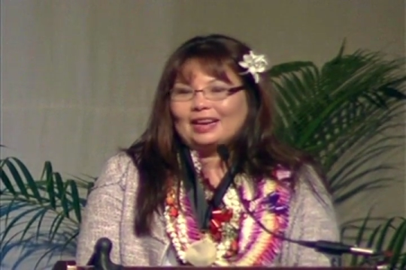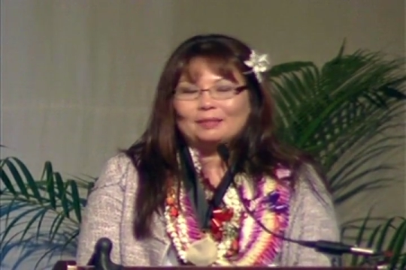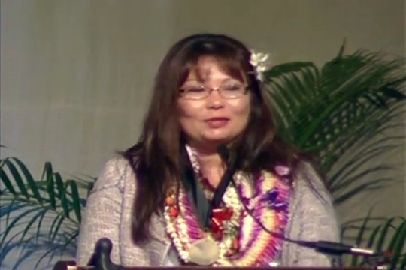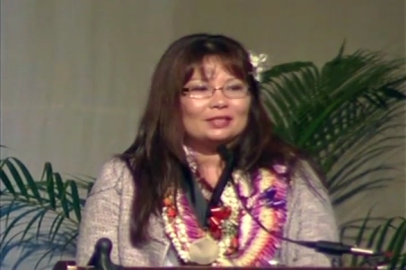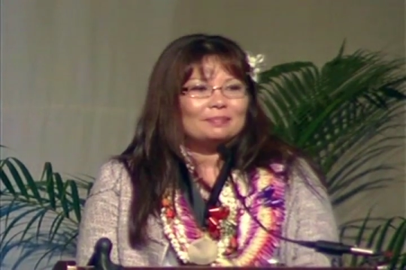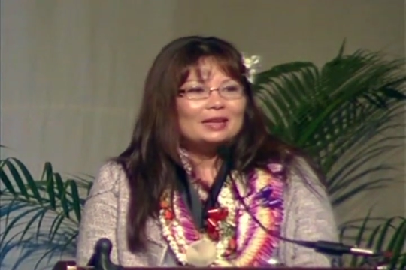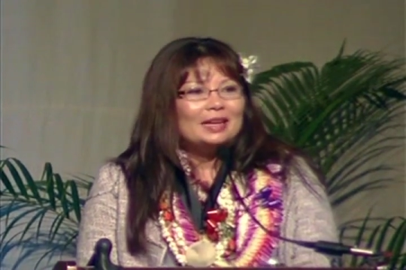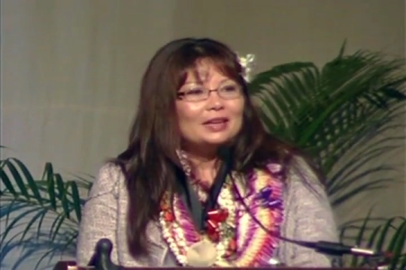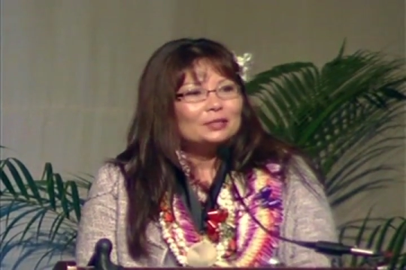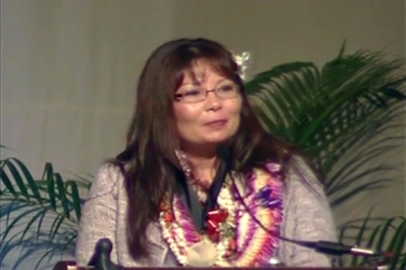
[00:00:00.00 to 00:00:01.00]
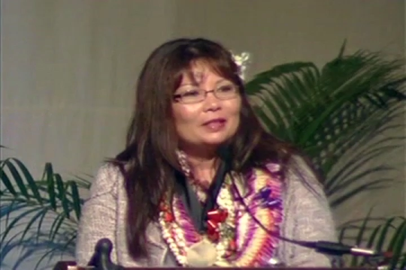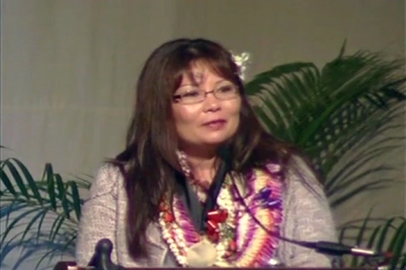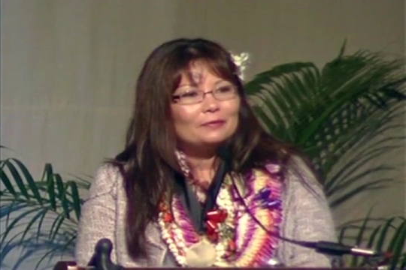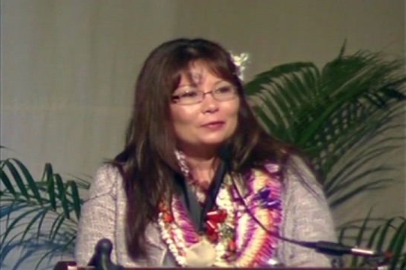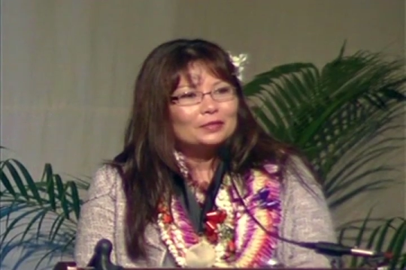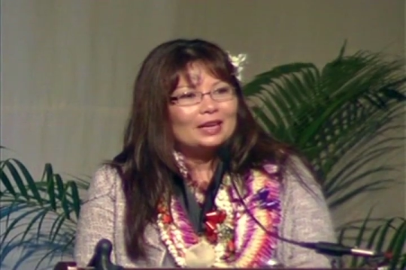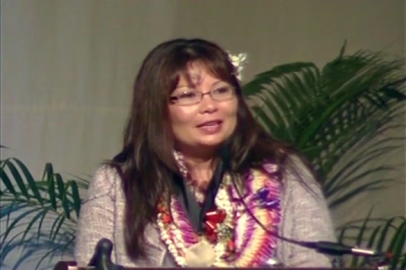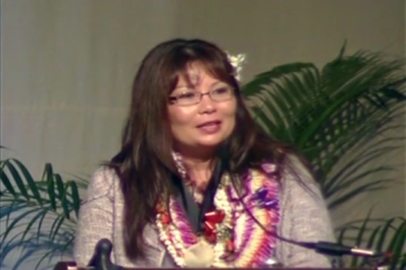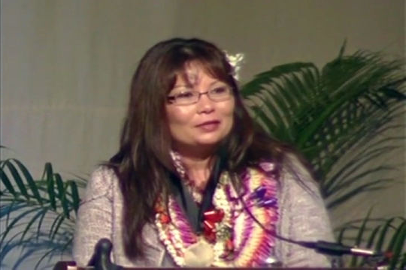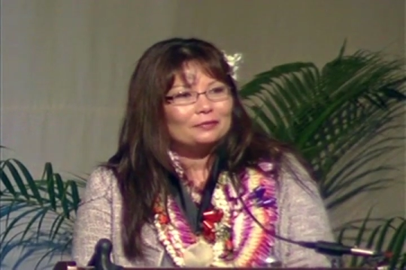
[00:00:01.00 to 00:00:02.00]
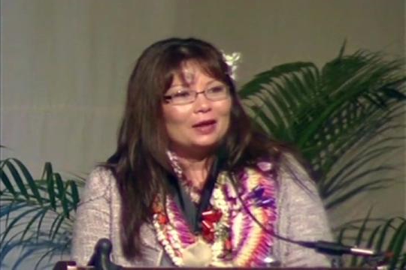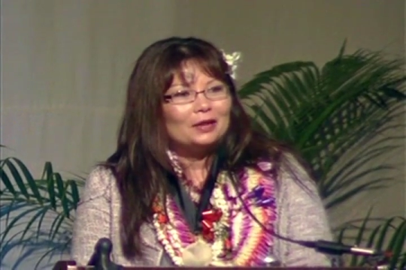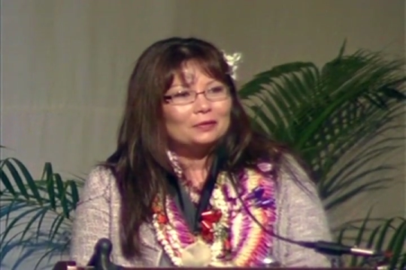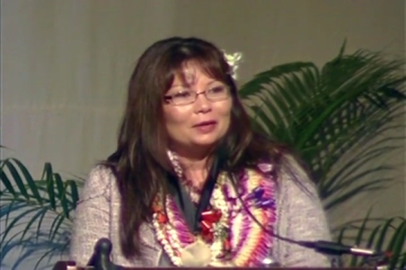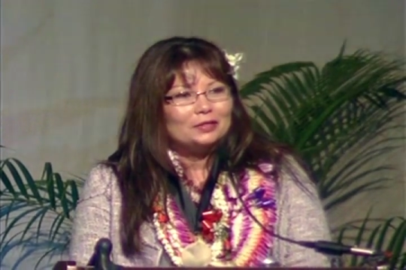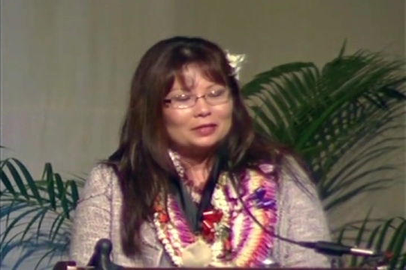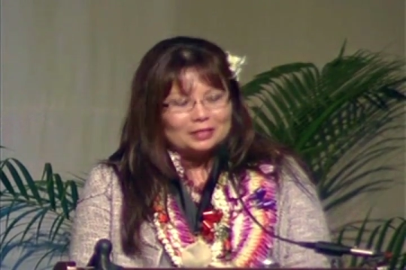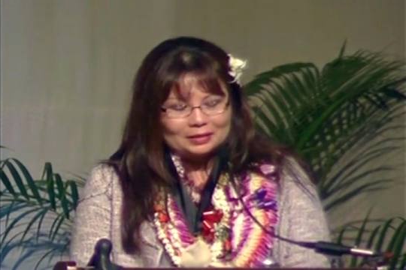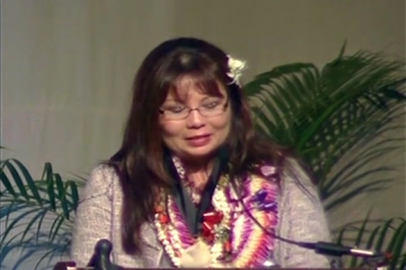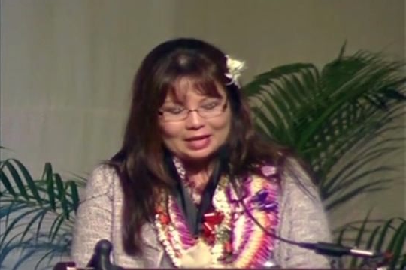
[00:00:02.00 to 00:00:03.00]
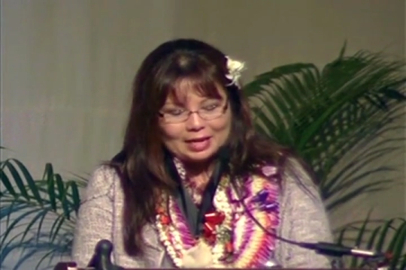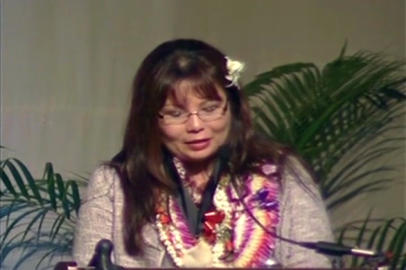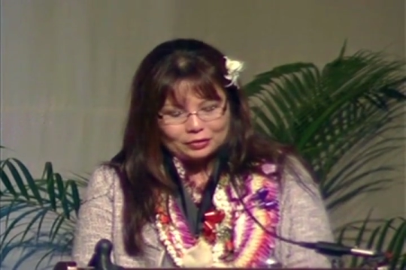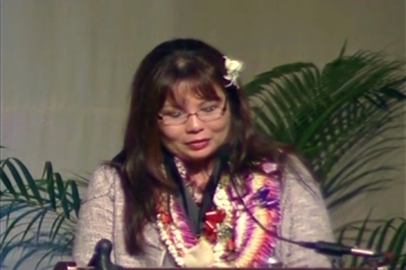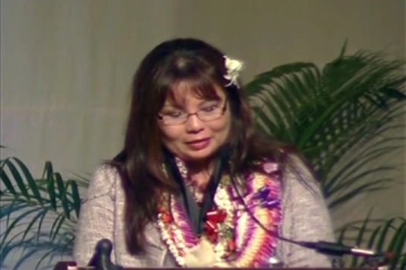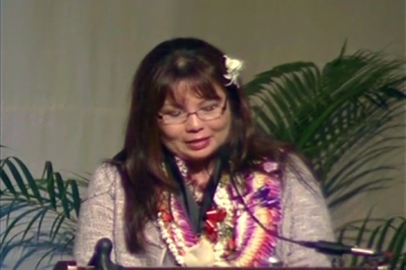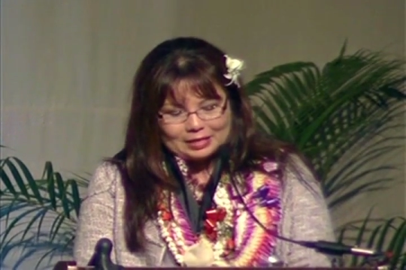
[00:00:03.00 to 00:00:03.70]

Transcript: I'm just amazed by the folks that I get to follow onto this stage.